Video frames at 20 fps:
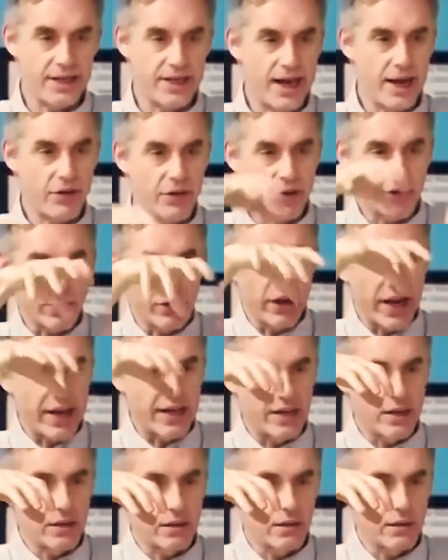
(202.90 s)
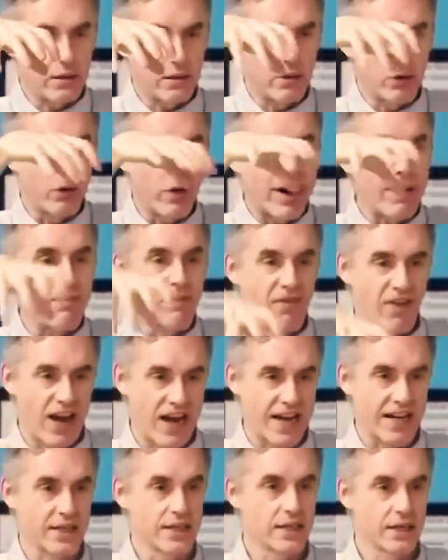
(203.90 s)
coming down that are like
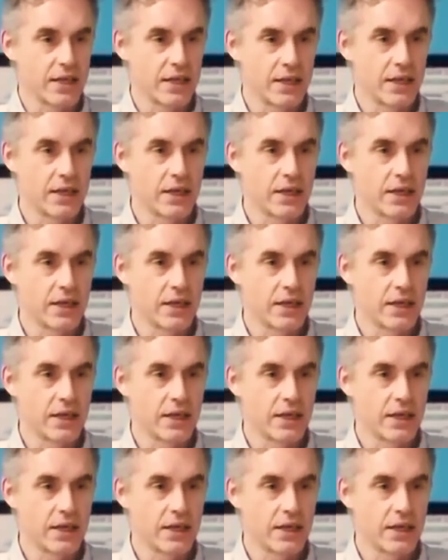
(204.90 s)
grapevines.